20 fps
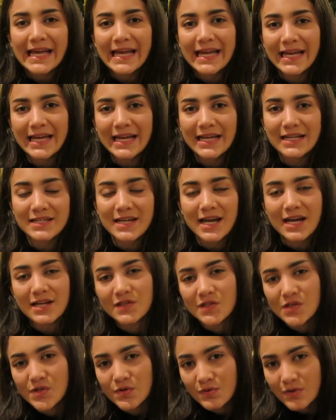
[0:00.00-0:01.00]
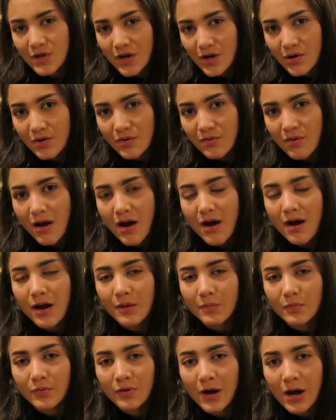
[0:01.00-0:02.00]
And as you know,
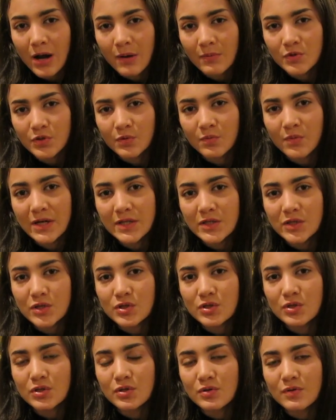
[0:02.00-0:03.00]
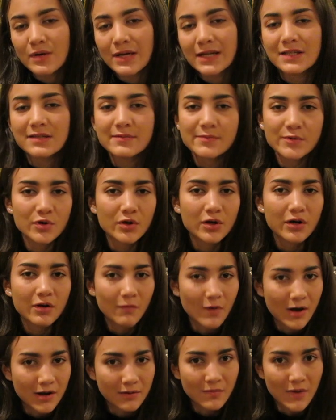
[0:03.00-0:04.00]
our prompt was to explore
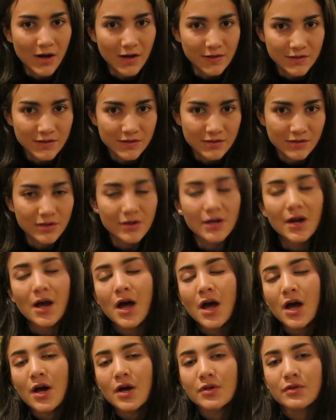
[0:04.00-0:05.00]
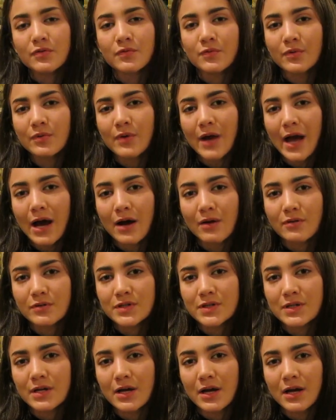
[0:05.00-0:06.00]
one monster
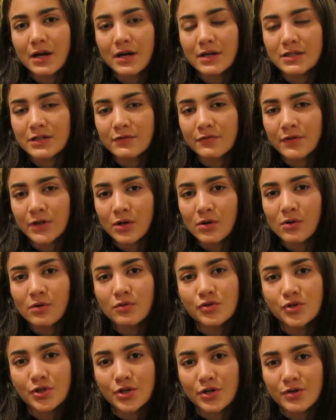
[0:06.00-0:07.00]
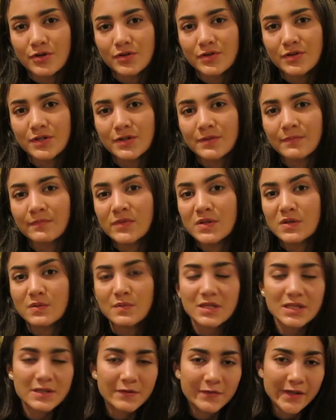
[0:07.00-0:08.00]
throughout different cultures,
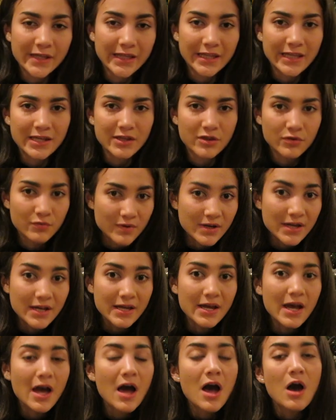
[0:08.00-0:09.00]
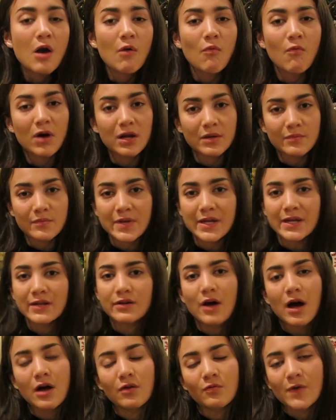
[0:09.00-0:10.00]
specifically three, one being
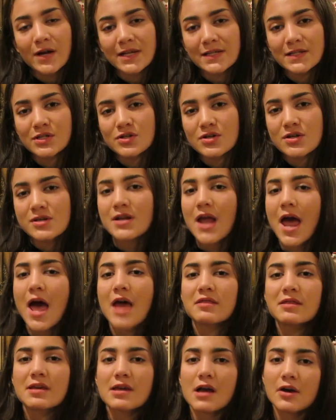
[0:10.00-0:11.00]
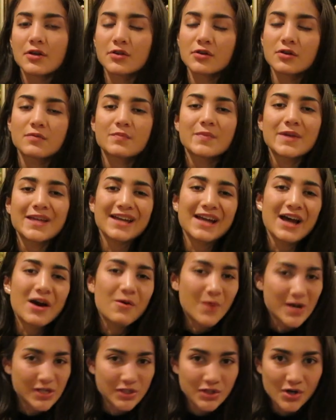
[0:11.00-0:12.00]
non-Western and the other being a
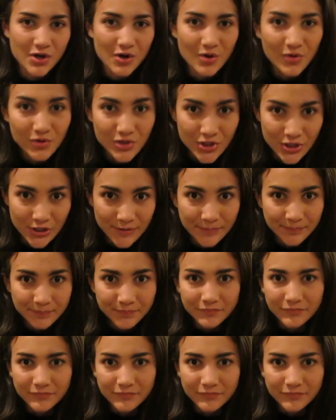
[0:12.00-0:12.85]
Western culture.